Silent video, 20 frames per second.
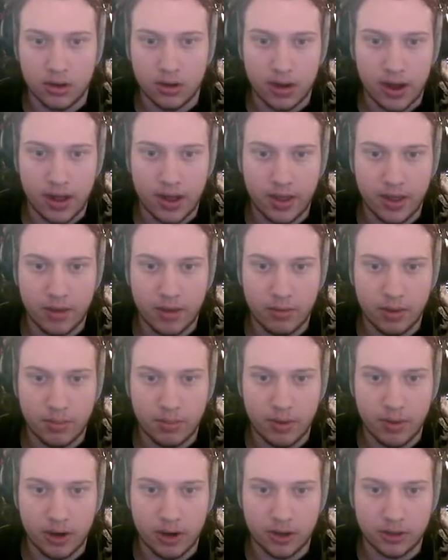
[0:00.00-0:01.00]
And then we
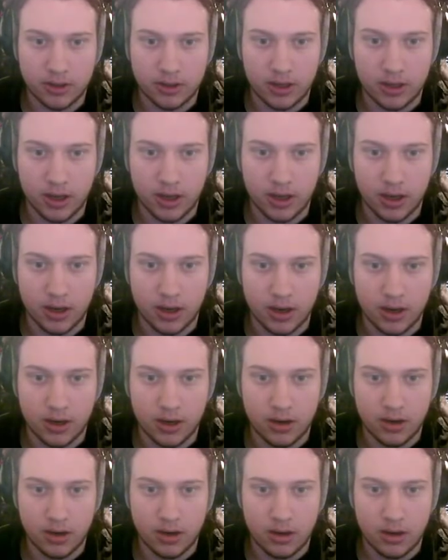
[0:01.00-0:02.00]
pass
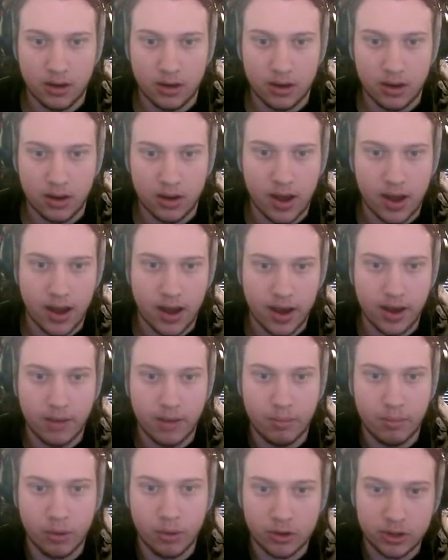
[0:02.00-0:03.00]
in
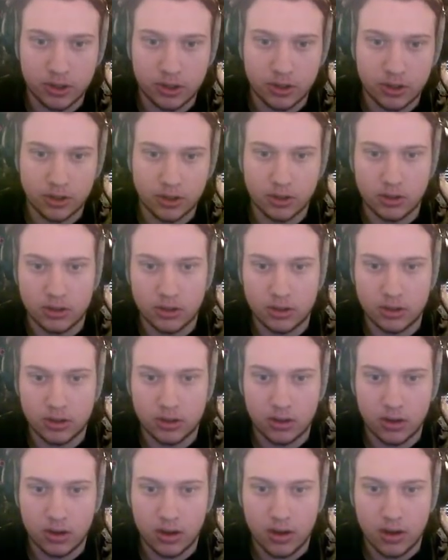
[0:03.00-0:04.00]
box distance
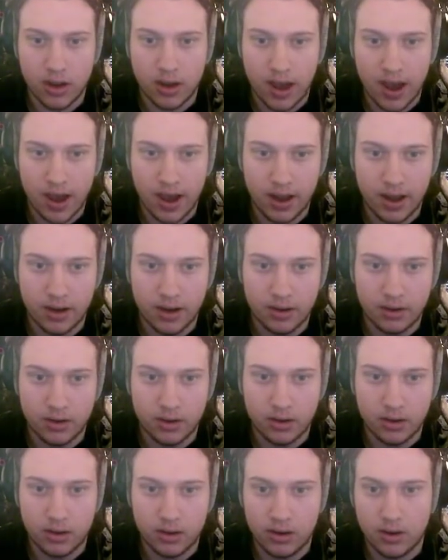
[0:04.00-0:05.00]
and
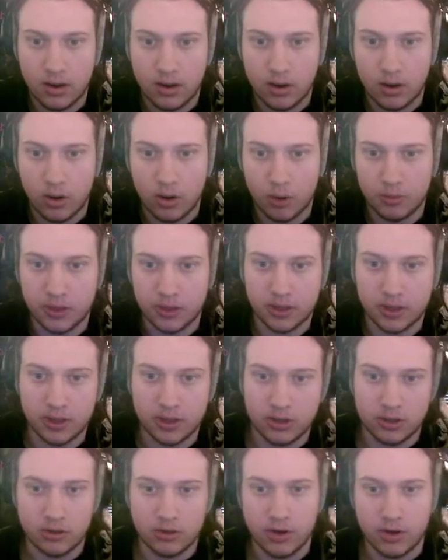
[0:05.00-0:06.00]
object
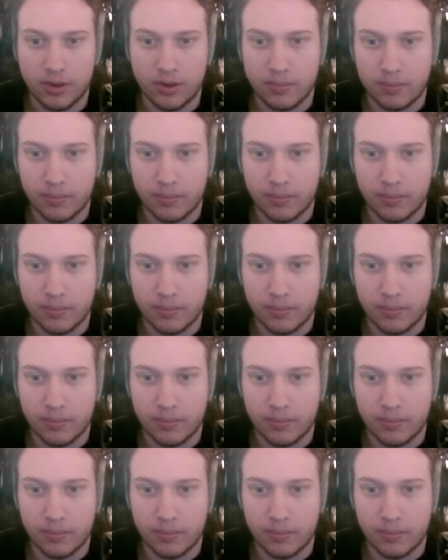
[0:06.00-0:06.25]
distance, right?